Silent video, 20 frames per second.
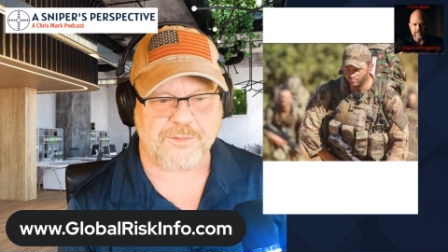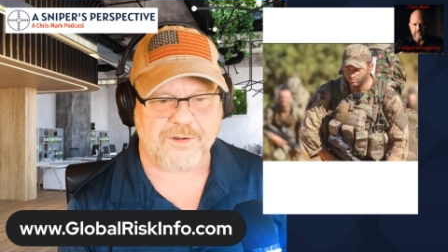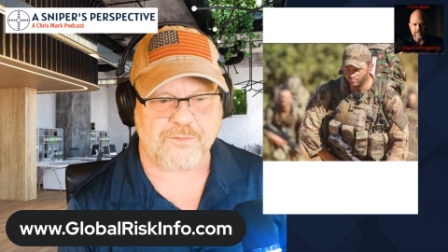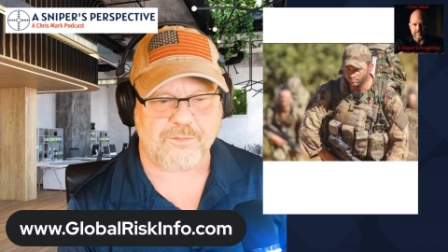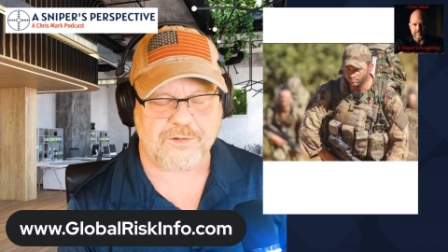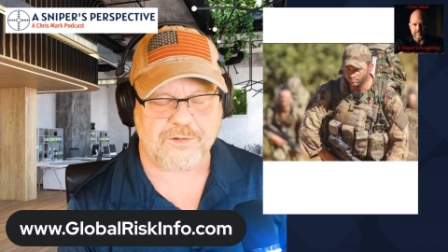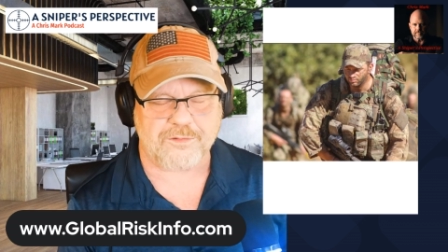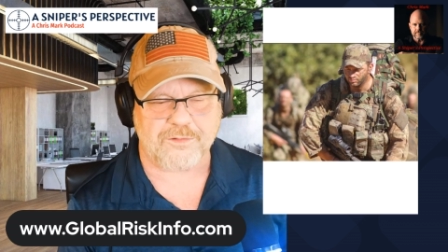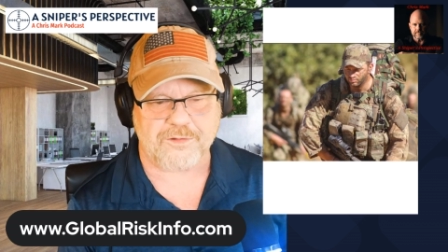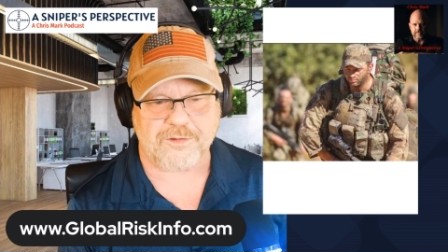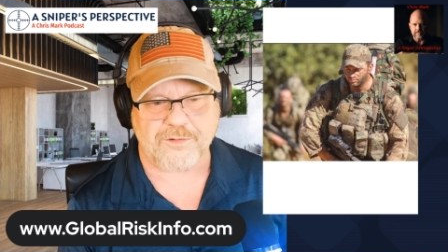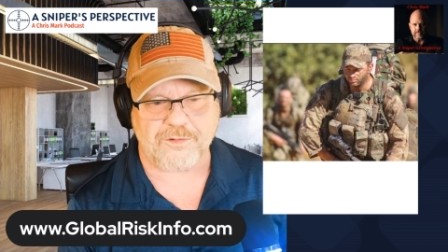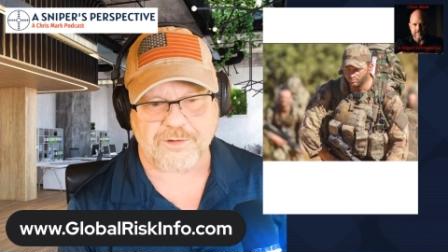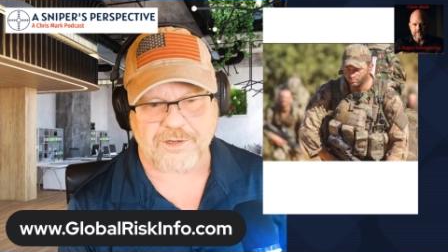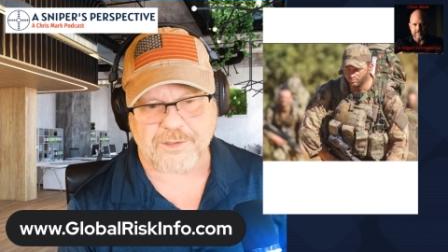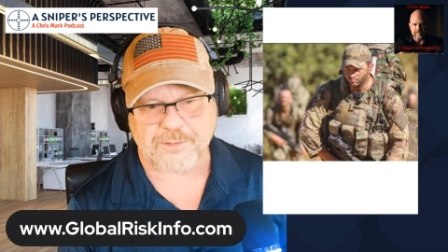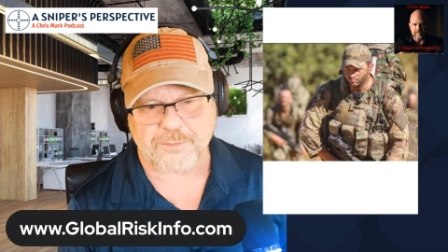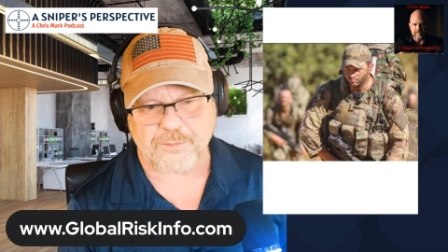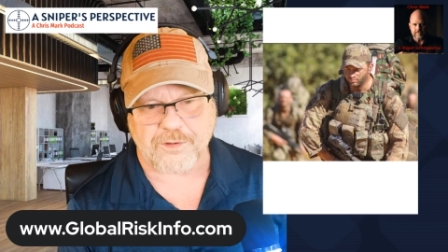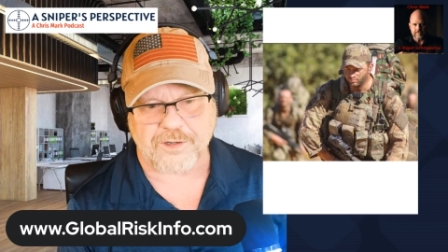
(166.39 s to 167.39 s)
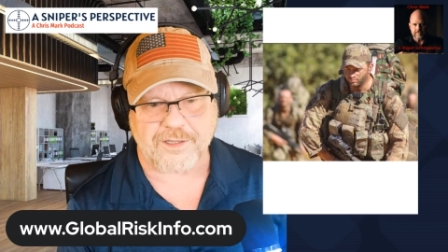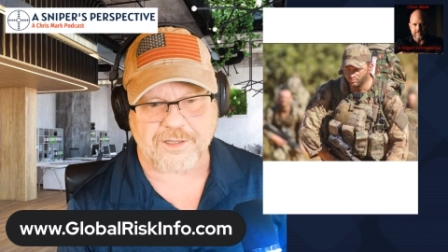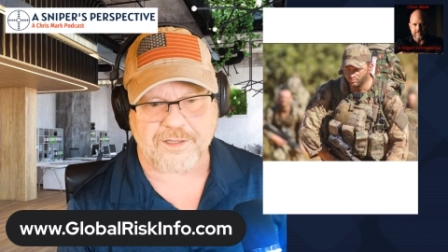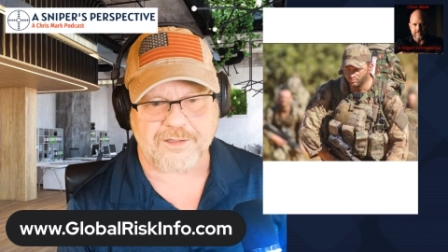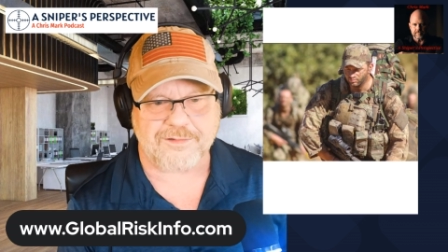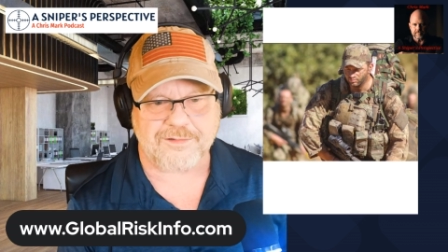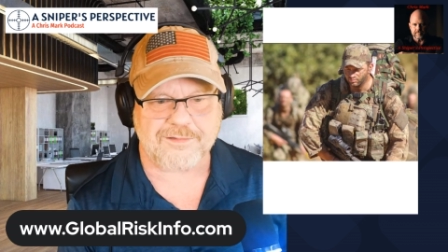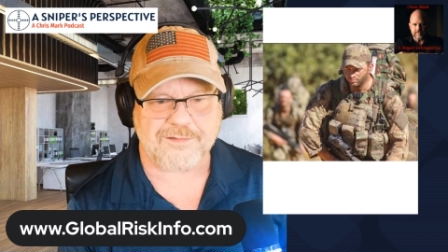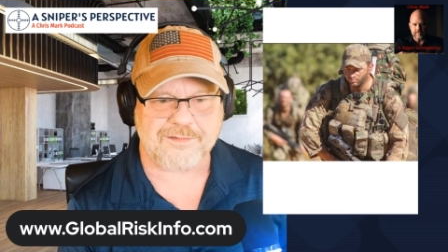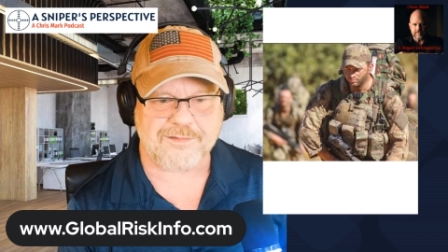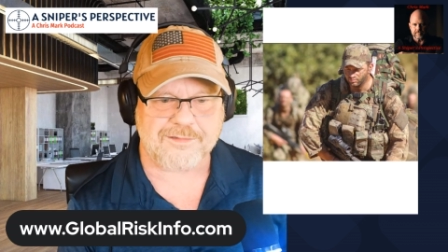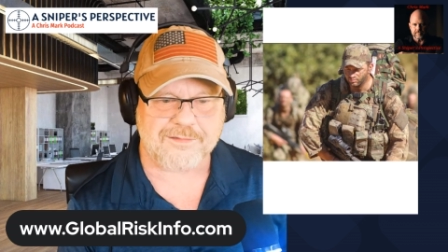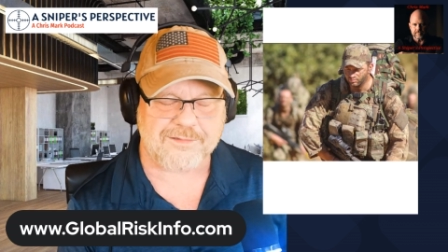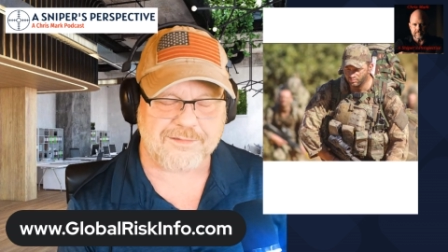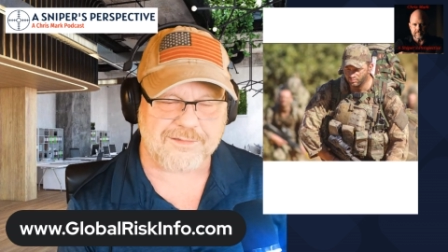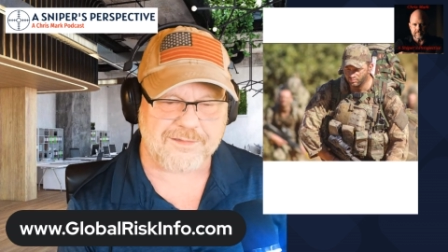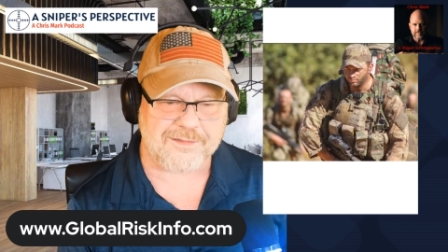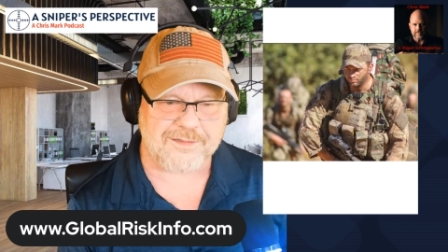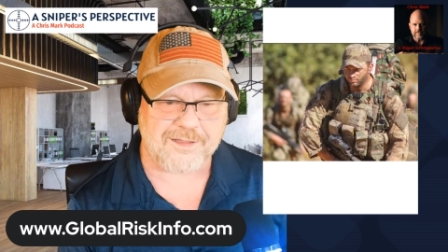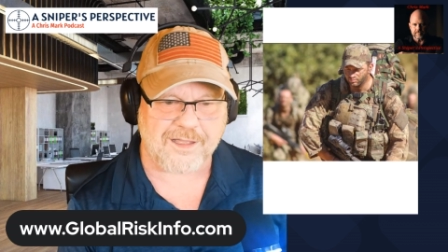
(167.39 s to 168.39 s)
but I've worked with the Greek Marines,
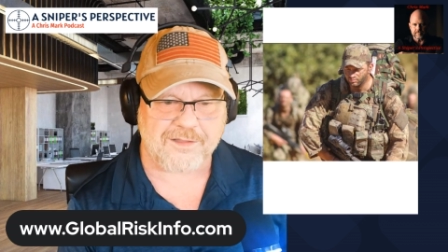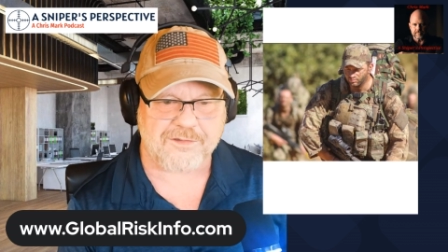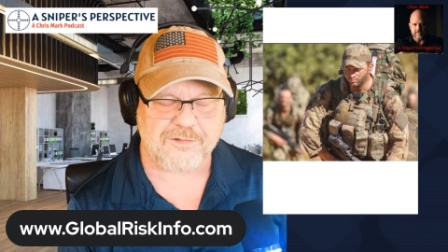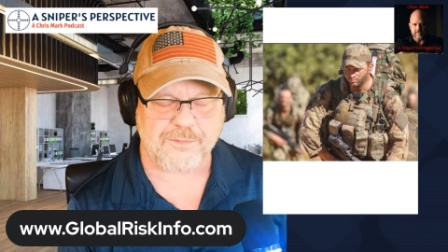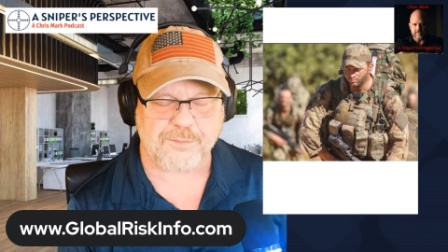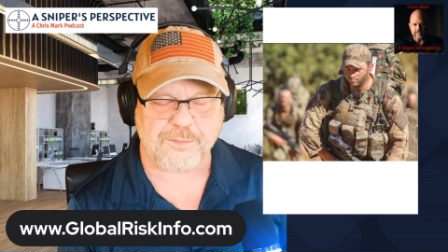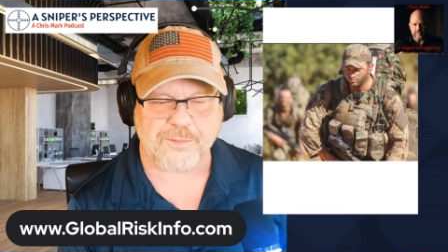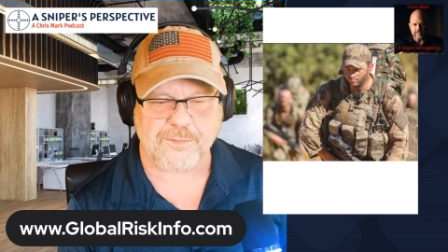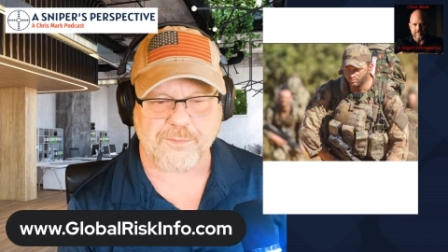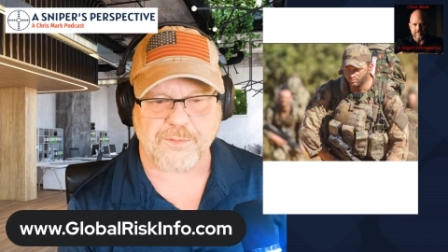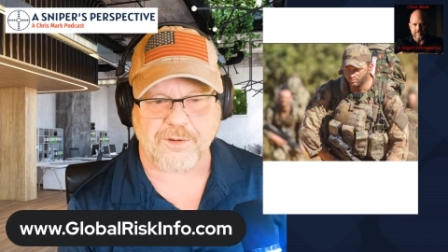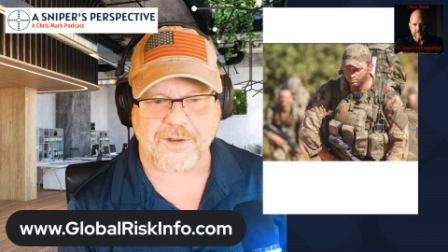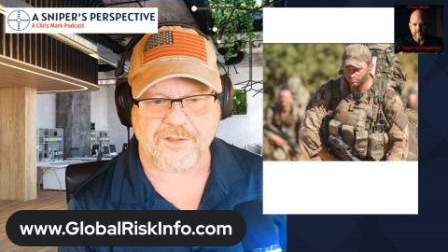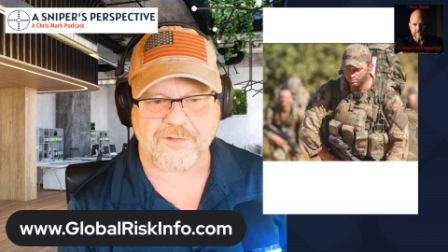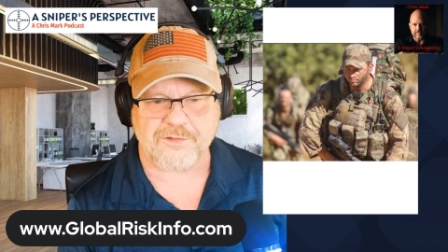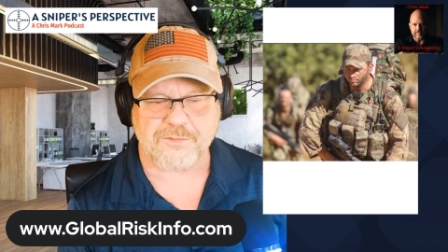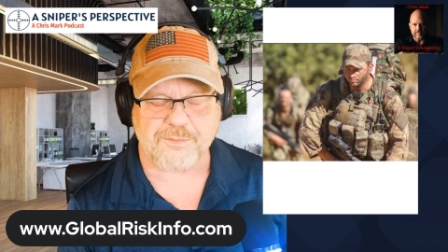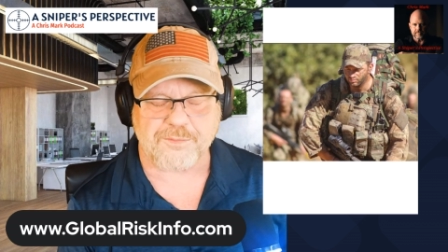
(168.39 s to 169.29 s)
not super impressed.